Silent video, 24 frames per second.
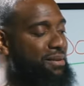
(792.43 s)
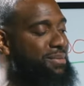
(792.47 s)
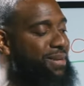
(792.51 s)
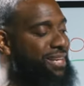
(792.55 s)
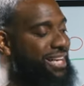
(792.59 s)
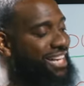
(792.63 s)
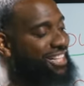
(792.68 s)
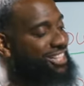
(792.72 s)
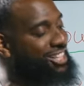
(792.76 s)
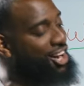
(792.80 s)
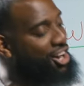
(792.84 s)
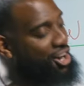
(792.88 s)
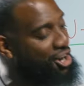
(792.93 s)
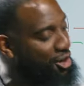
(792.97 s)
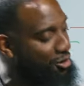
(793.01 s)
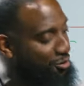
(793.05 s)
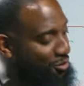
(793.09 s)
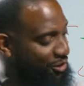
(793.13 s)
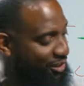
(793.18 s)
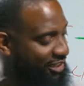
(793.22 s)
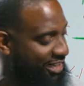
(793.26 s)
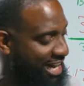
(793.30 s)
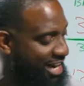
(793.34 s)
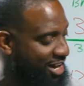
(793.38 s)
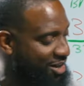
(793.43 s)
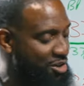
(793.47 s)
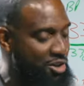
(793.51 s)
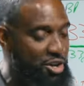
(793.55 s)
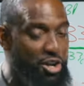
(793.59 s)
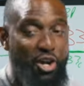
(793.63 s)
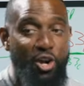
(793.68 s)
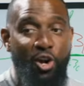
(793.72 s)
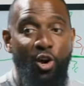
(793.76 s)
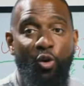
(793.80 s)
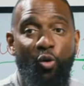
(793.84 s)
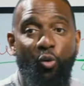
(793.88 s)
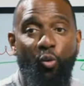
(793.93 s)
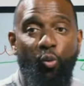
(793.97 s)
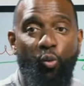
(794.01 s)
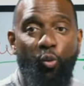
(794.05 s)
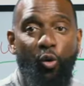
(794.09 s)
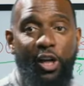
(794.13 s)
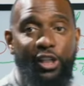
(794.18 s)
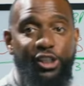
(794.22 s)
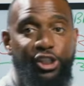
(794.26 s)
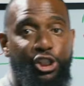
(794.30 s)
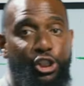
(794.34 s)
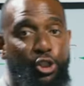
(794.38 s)
me get the homework out.
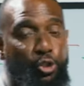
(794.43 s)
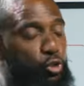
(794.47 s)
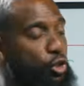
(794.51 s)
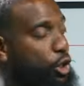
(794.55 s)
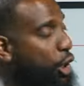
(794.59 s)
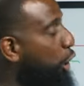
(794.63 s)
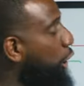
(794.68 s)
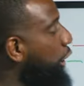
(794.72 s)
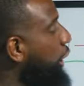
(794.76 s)
Once you go